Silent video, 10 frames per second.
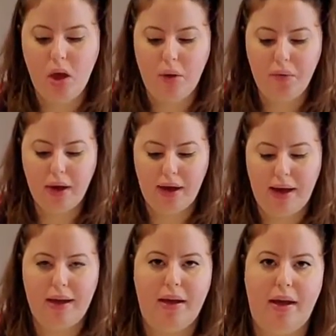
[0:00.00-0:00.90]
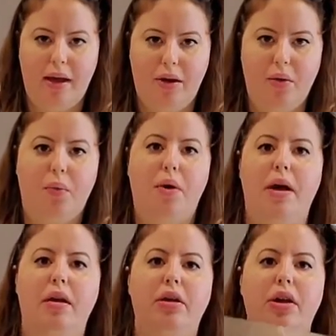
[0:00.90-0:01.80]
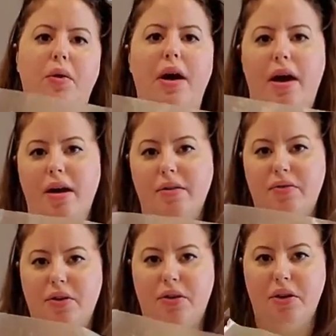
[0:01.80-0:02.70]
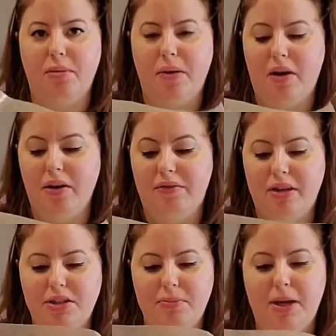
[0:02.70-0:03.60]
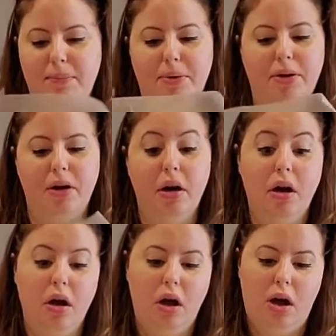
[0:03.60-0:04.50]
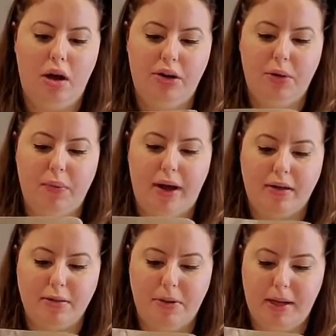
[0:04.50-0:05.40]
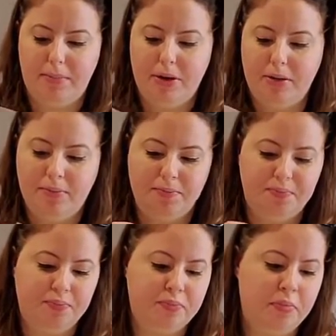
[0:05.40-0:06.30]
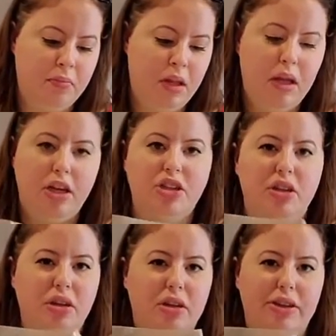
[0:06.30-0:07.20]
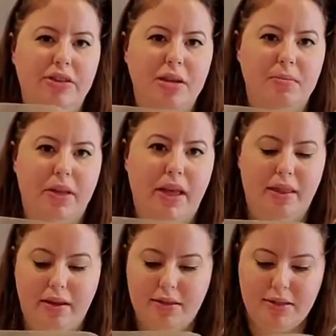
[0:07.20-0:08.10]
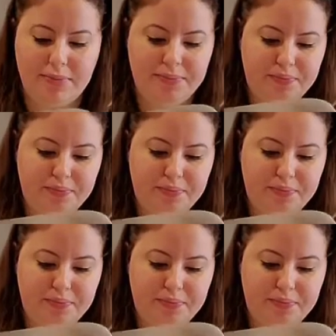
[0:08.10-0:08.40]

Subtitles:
Okay, and when you have a good amount of tissue paper on your wax paper, it should look a little something like this.